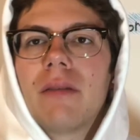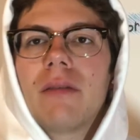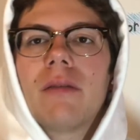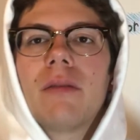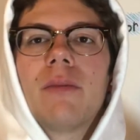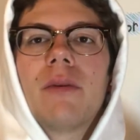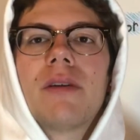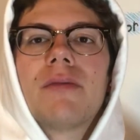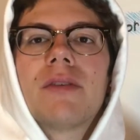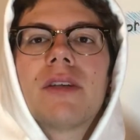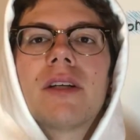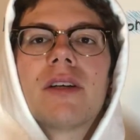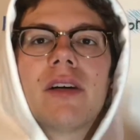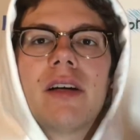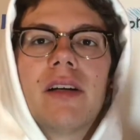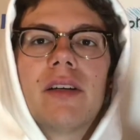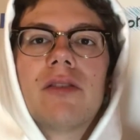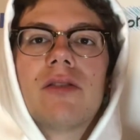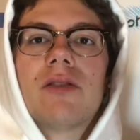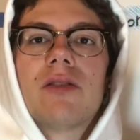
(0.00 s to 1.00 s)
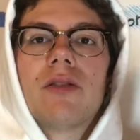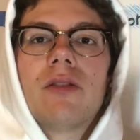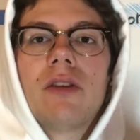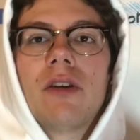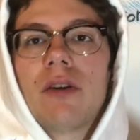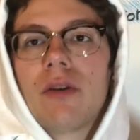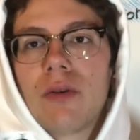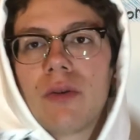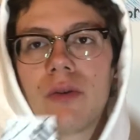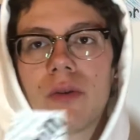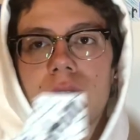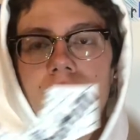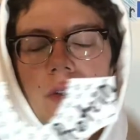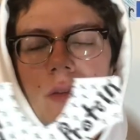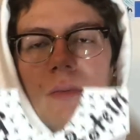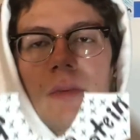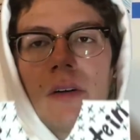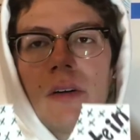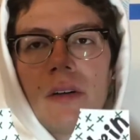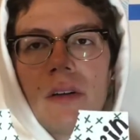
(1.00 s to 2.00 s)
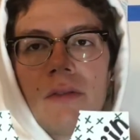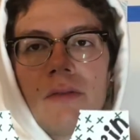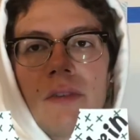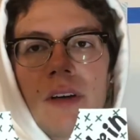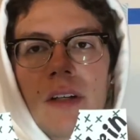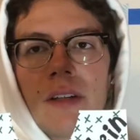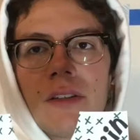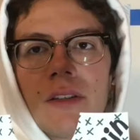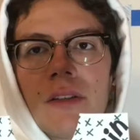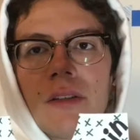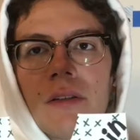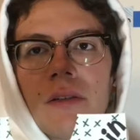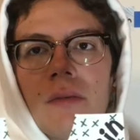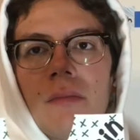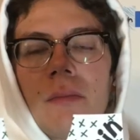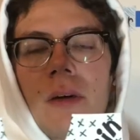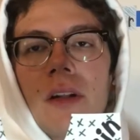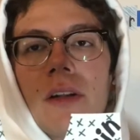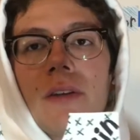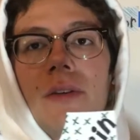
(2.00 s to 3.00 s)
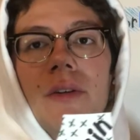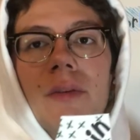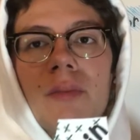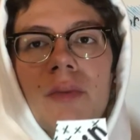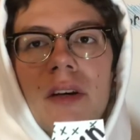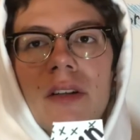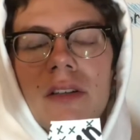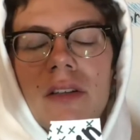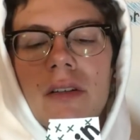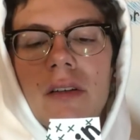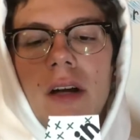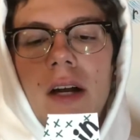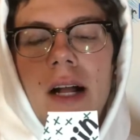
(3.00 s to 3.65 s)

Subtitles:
whenever there is no small effector molecule present,